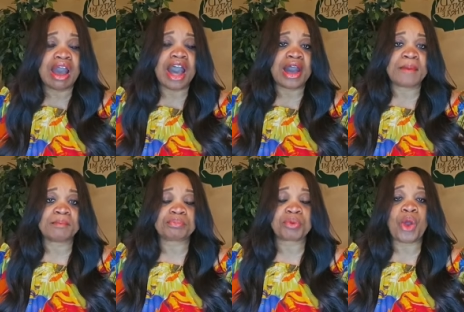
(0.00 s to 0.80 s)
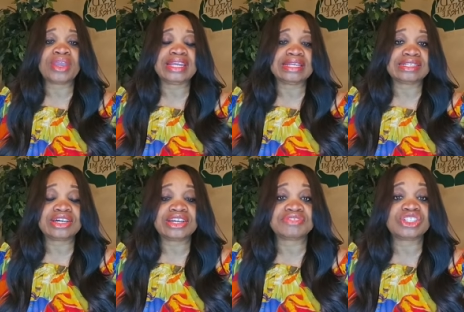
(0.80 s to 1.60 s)
um, brokenness
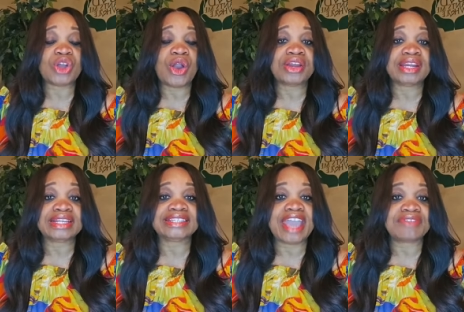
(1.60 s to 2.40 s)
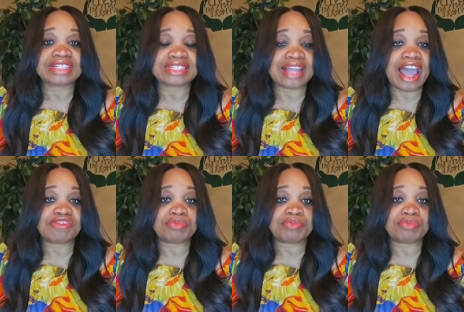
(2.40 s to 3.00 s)
could have started in David's life